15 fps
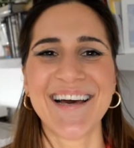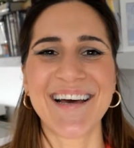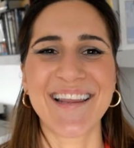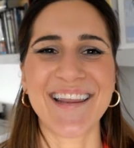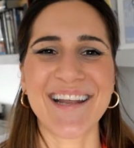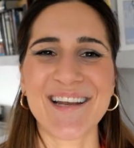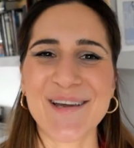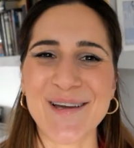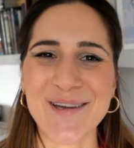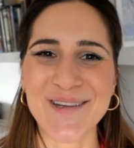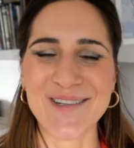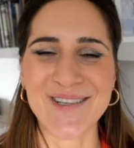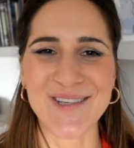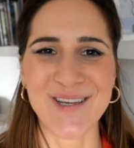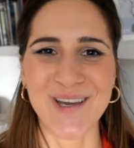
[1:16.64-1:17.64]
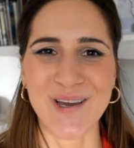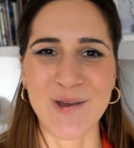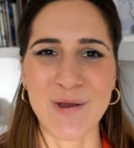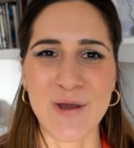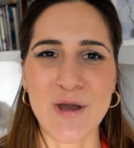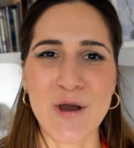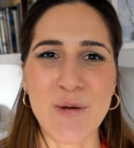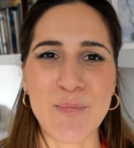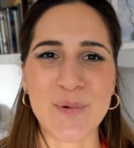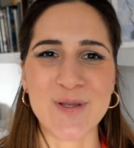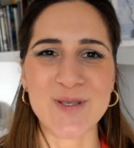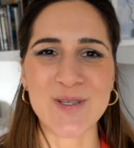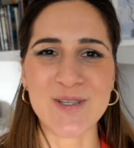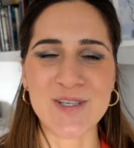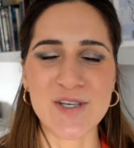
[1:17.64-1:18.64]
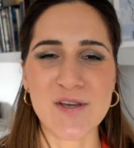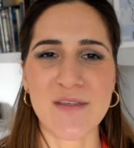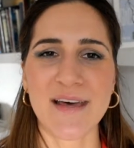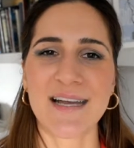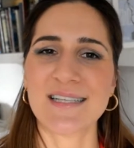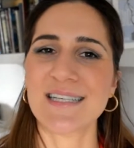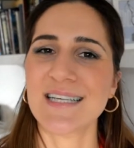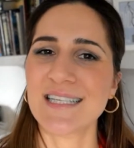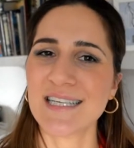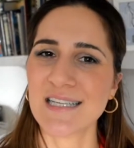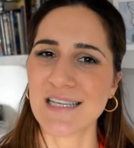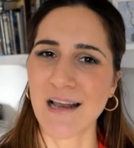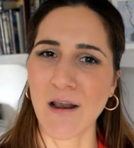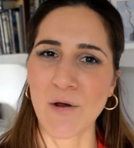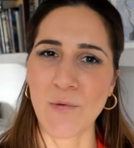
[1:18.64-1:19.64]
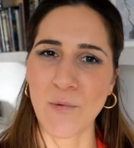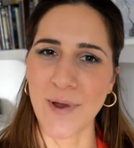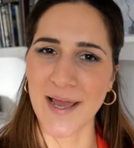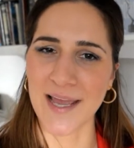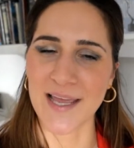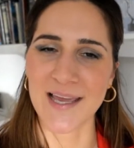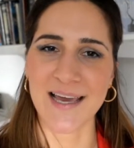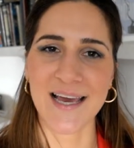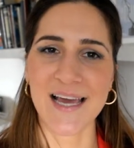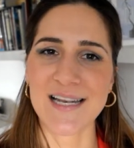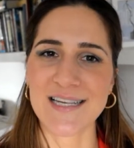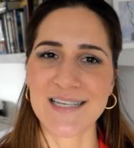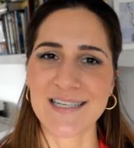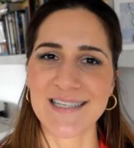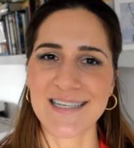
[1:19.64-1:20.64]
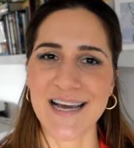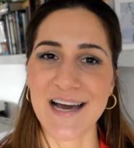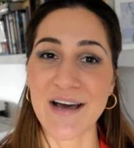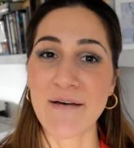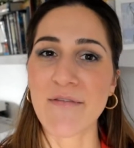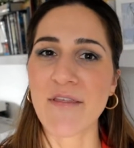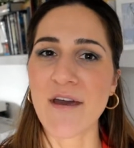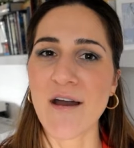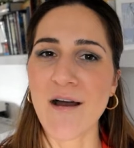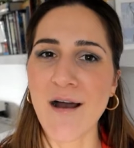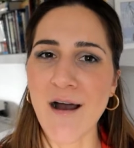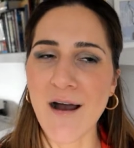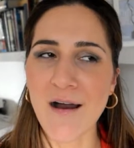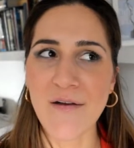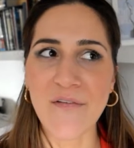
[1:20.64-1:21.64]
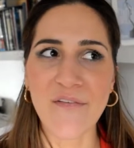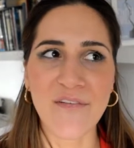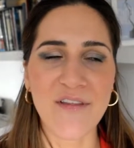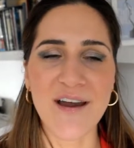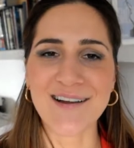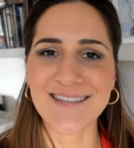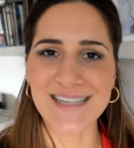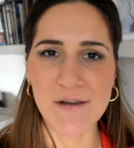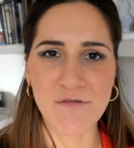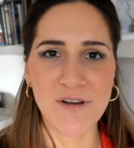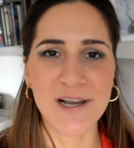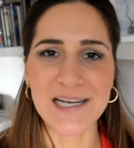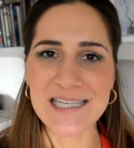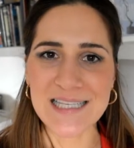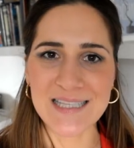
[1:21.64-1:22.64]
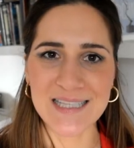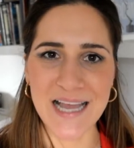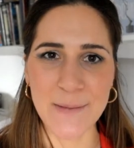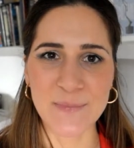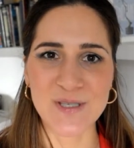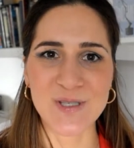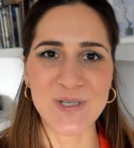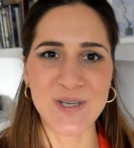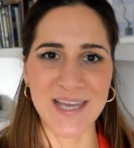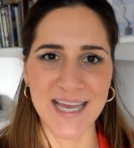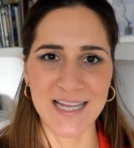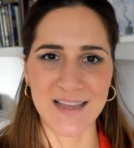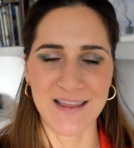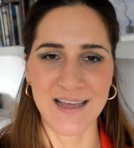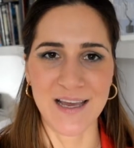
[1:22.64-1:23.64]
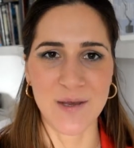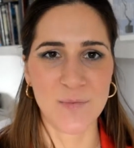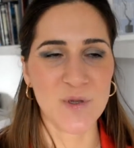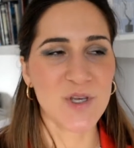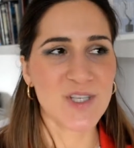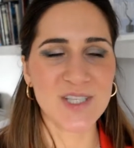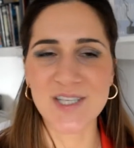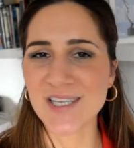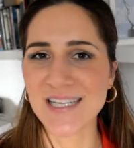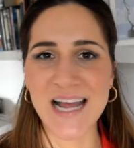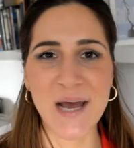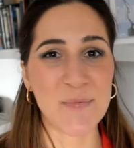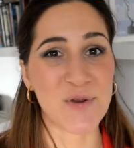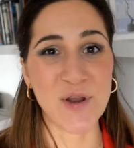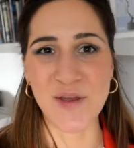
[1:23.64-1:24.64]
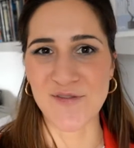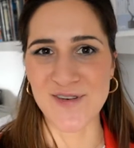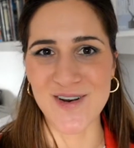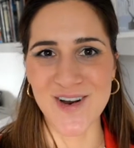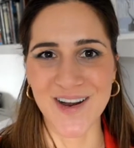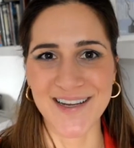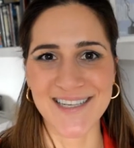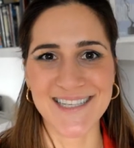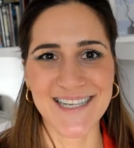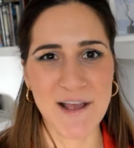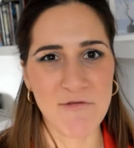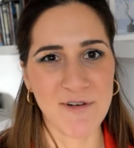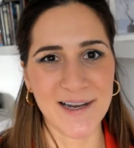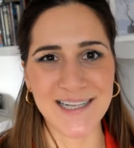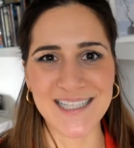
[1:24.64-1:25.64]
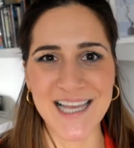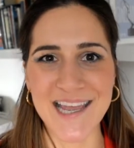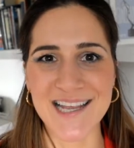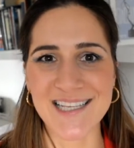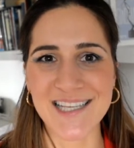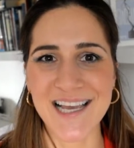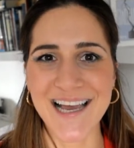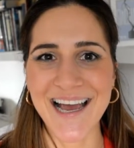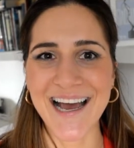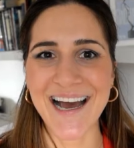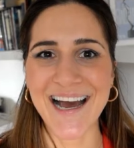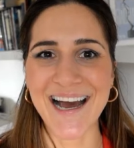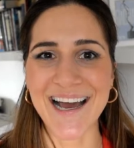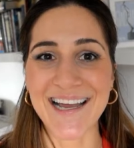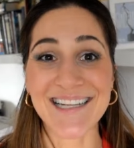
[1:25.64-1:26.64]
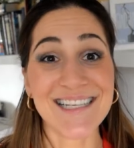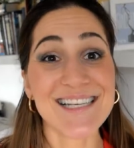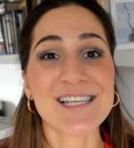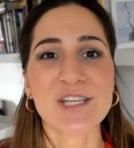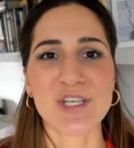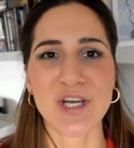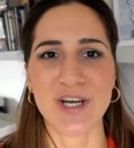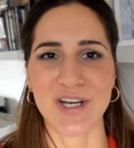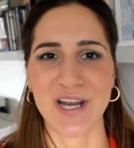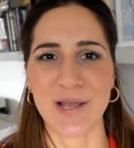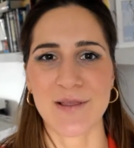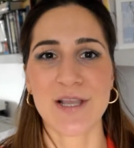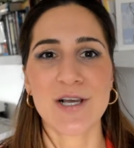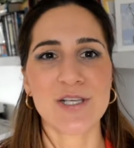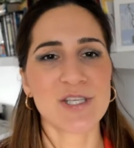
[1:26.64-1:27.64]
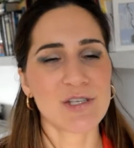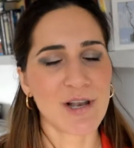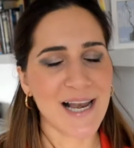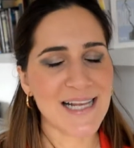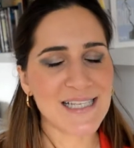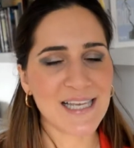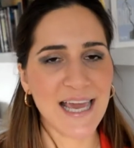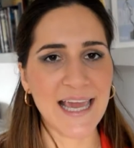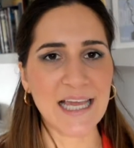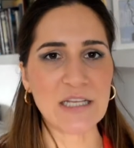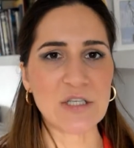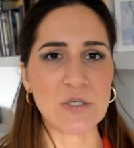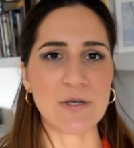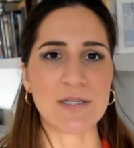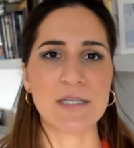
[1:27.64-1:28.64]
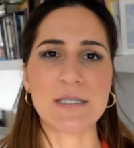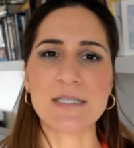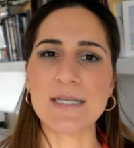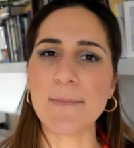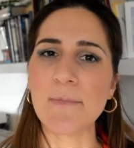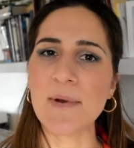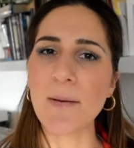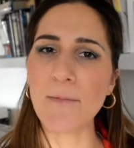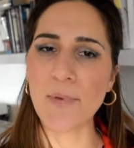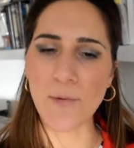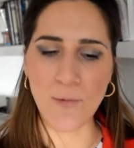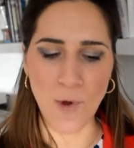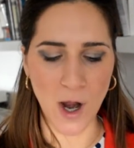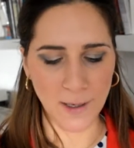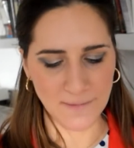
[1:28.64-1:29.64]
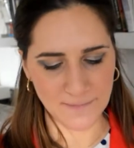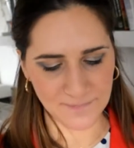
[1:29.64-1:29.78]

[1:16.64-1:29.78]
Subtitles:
then you're good to go. But to do that, it is a long way, and there are definitely steps to get there, because it doesn't happen overnight. It definitely takes, it is a journey. So let's get into it. Tip number 1.